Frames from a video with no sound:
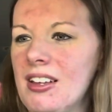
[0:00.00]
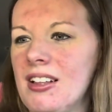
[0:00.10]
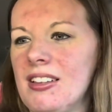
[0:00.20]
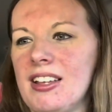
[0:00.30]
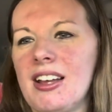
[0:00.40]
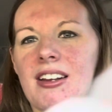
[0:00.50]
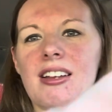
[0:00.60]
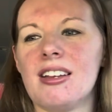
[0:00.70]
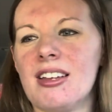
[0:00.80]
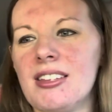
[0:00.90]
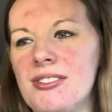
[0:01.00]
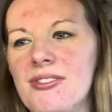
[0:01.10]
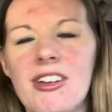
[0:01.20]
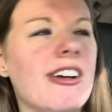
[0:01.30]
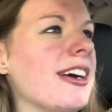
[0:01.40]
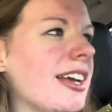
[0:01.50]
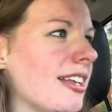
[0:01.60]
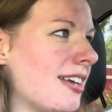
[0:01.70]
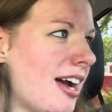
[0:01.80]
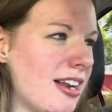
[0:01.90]
Liana is very
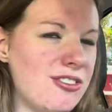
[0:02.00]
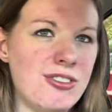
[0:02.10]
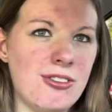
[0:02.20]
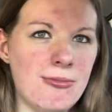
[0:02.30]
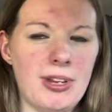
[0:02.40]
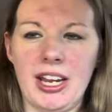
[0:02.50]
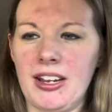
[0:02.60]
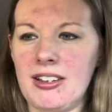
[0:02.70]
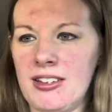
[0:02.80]
attached to me,